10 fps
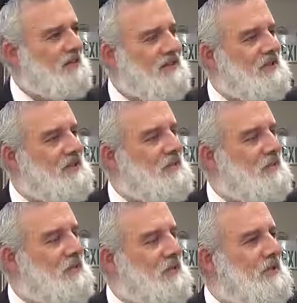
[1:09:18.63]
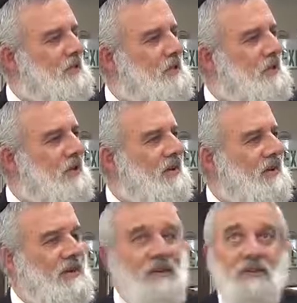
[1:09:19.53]
He says, what's the worry?
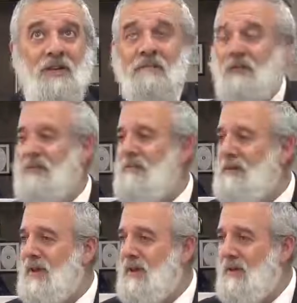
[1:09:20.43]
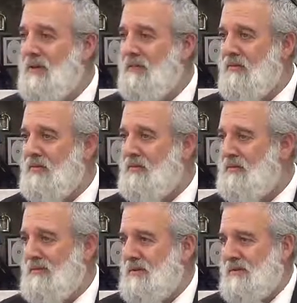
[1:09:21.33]
Hashem will take care of us.
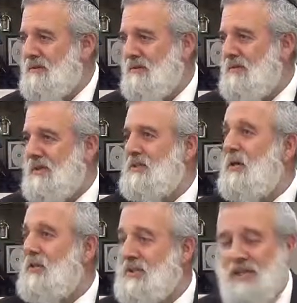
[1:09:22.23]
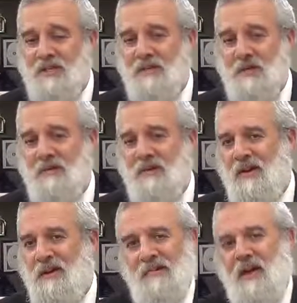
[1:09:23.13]
He's always done so.
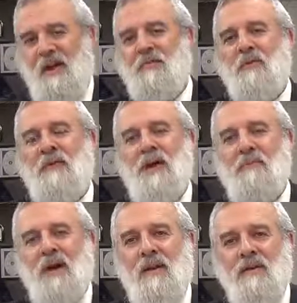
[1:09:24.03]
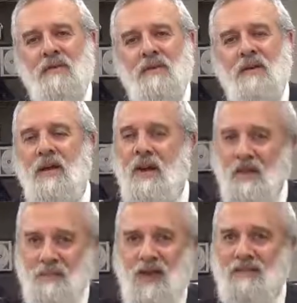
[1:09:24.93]
I have no doubt about it.
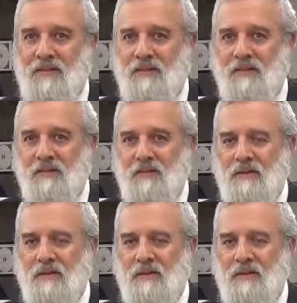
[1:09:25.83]
And he meant it.